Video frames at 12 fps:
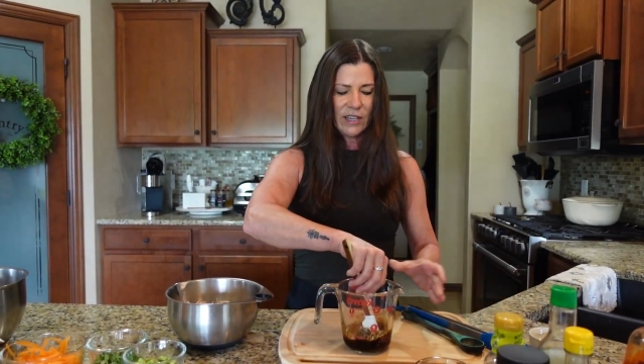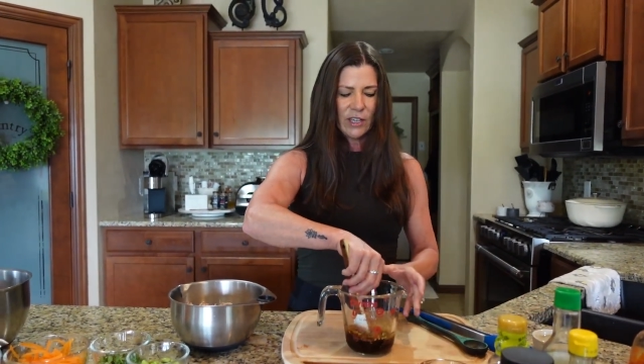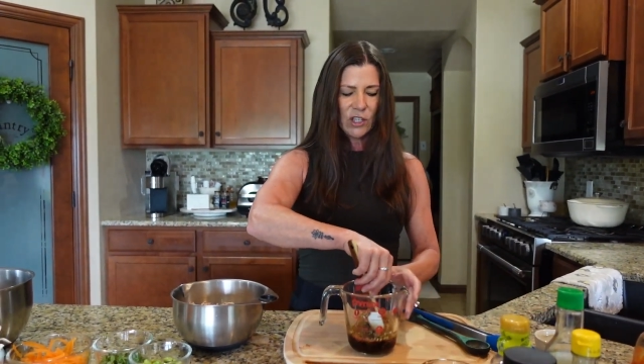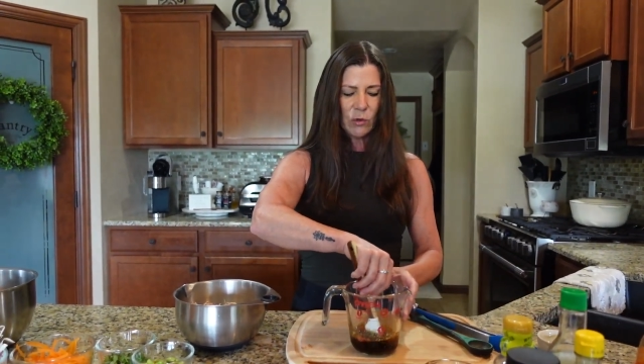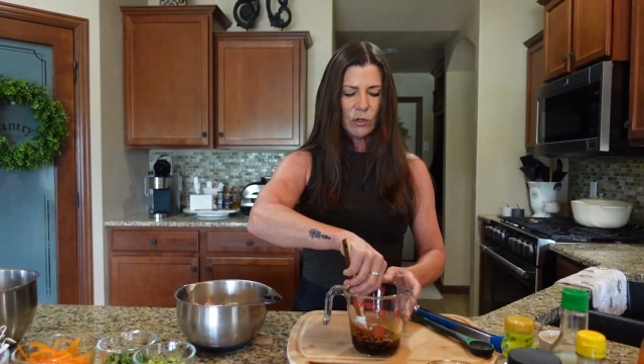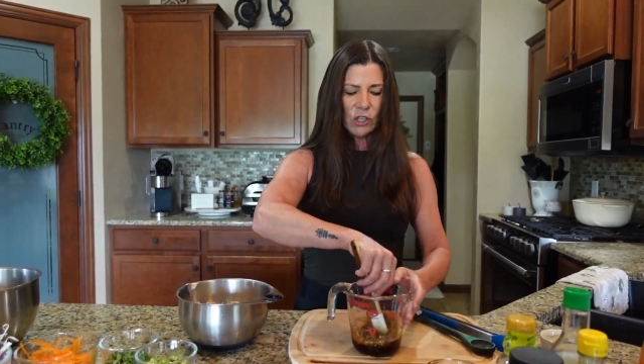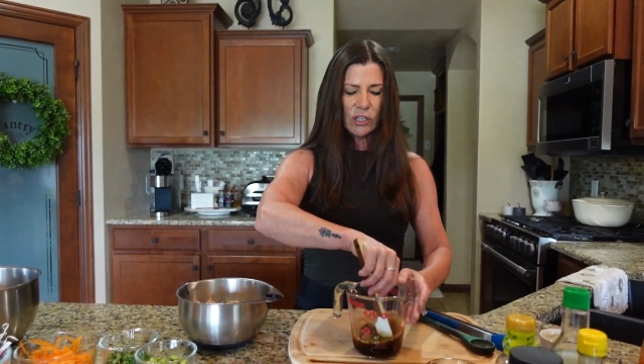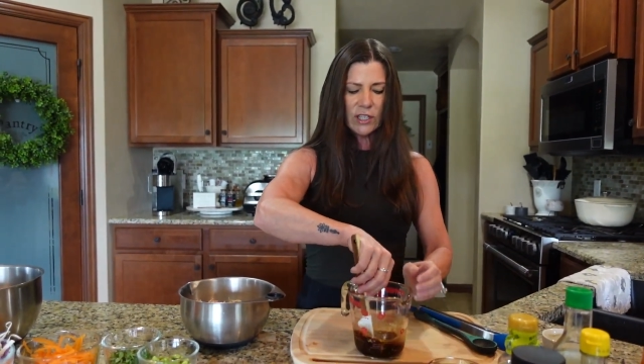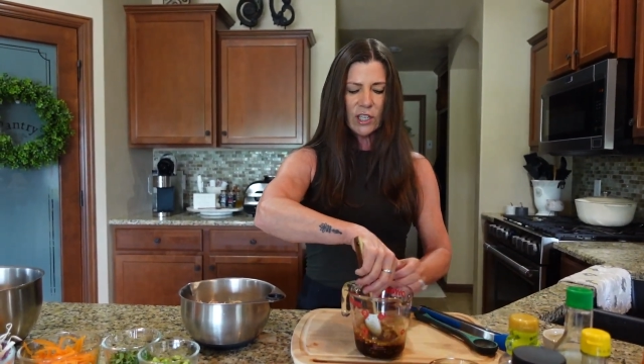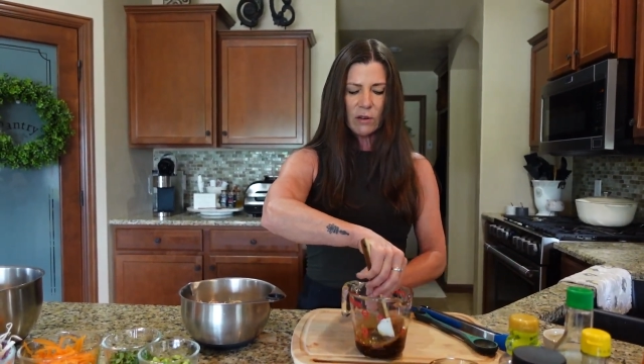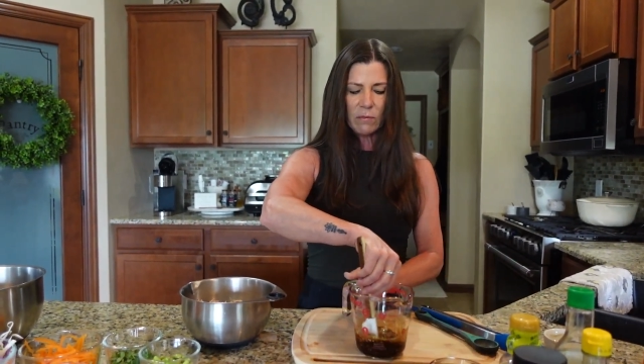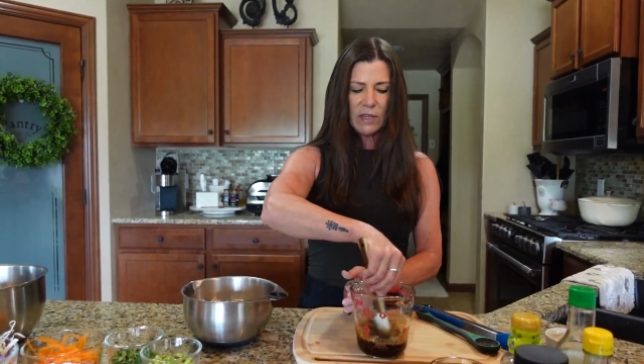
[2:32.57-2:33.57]
So we're just
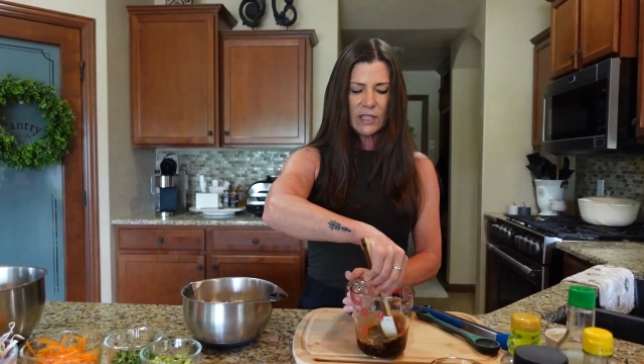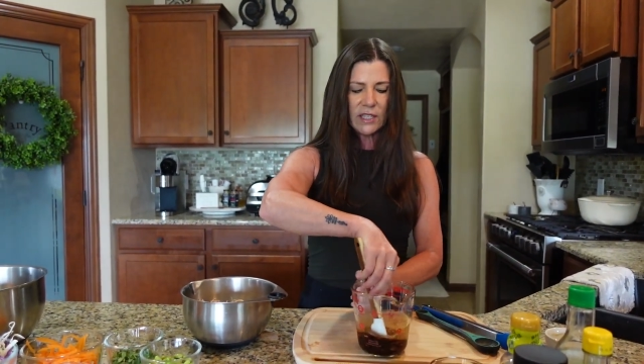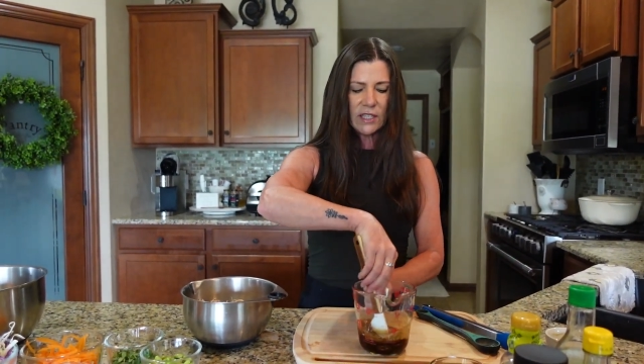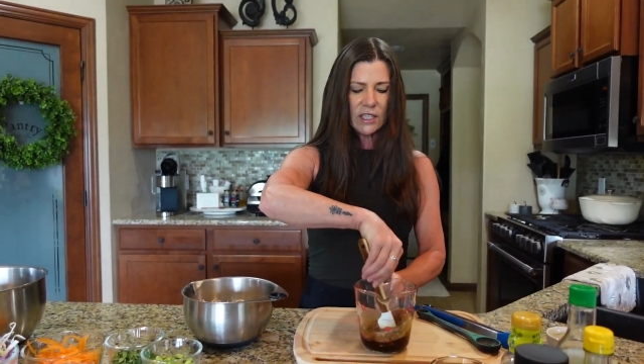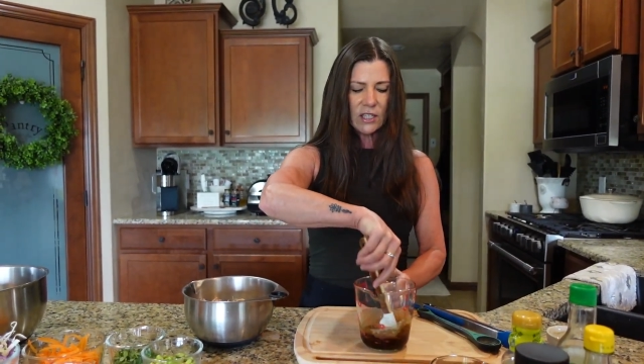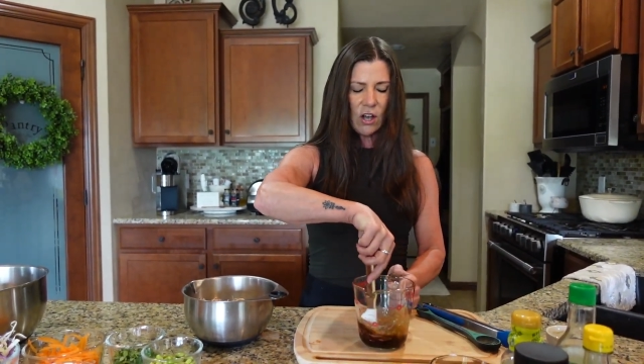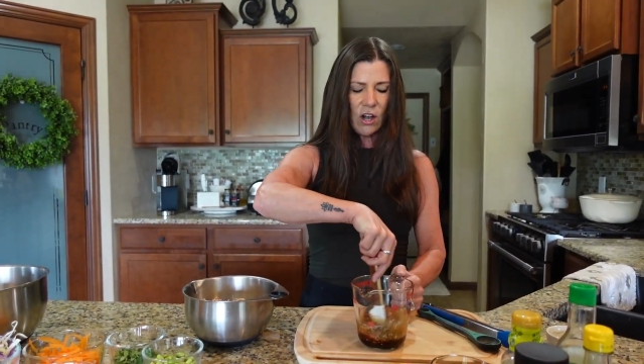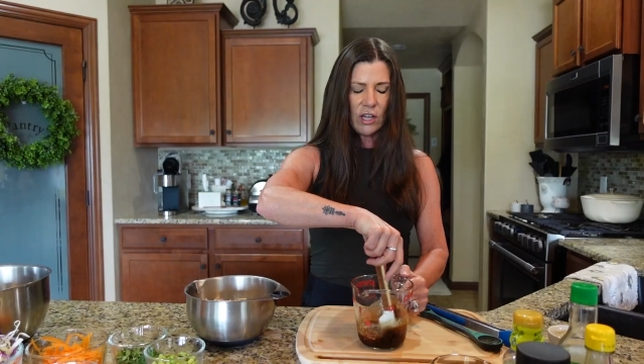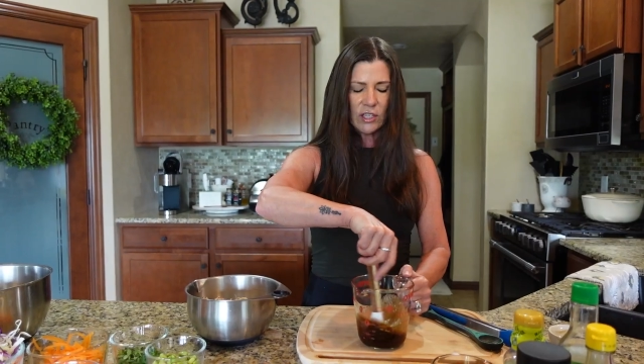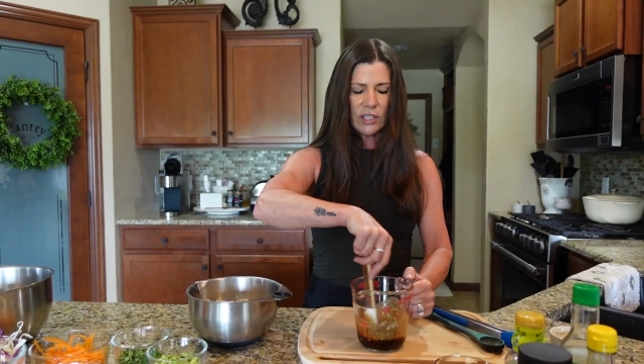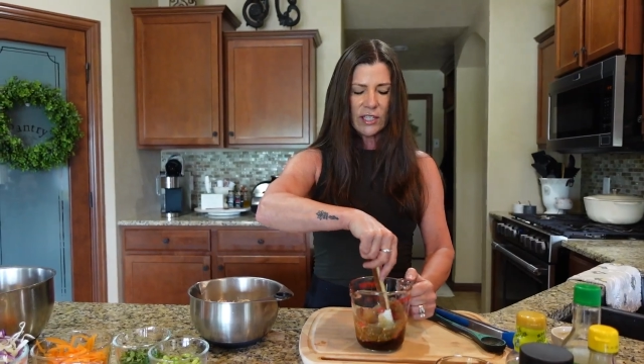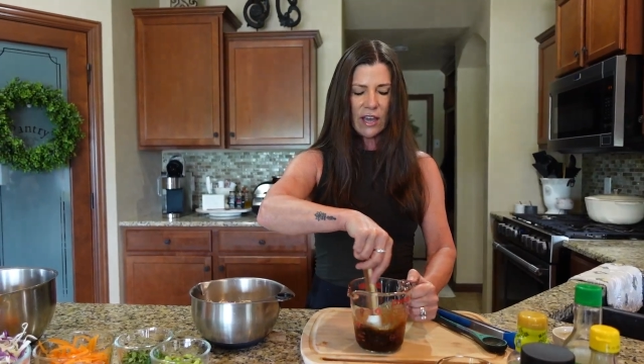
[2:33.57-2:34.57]
gonna mix this all
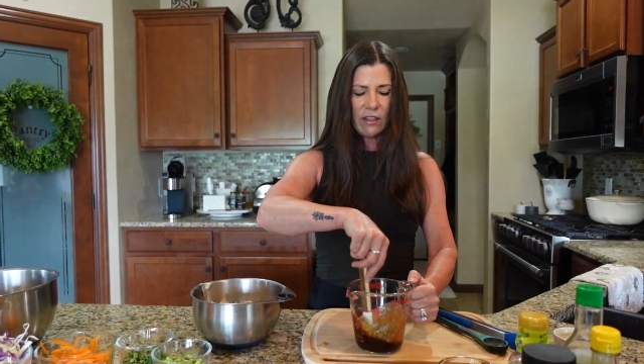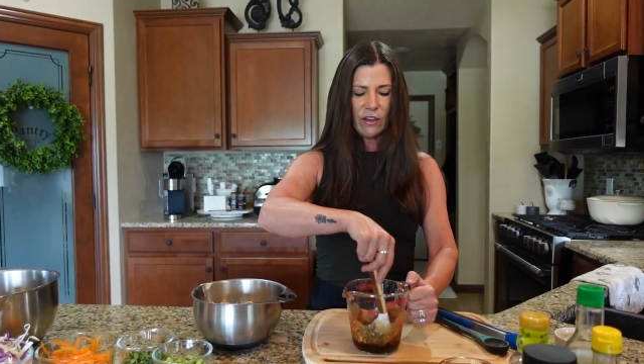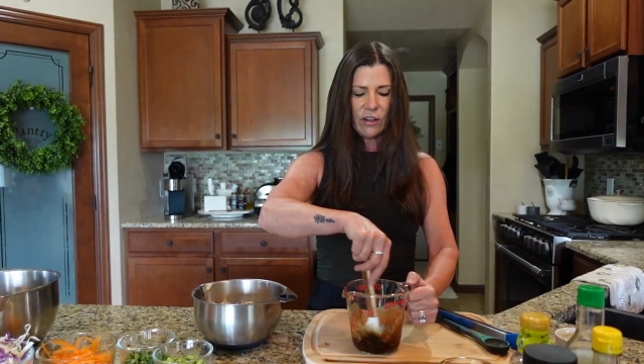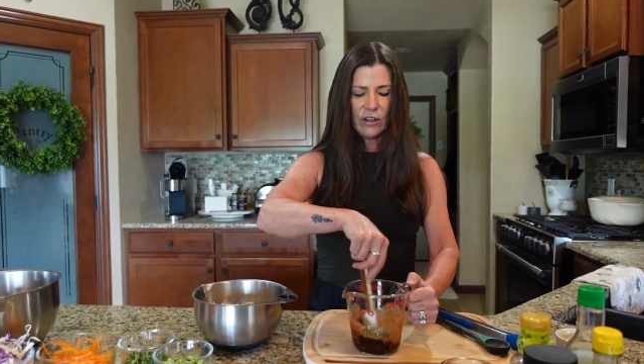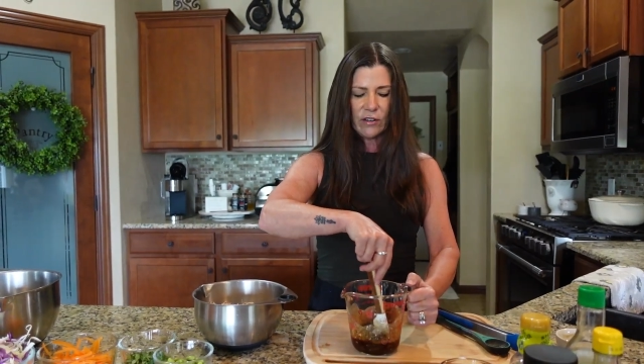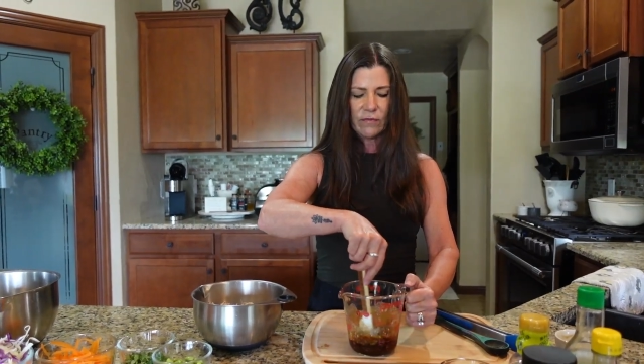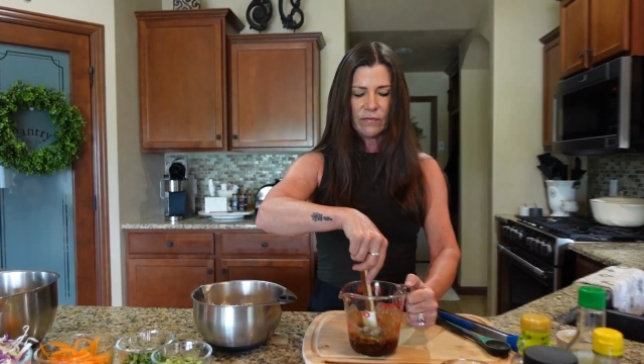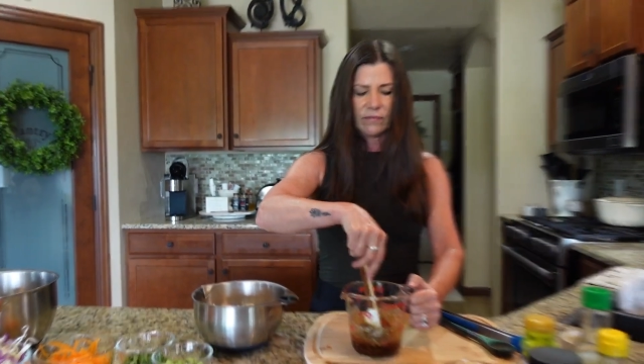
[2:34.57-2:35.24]
together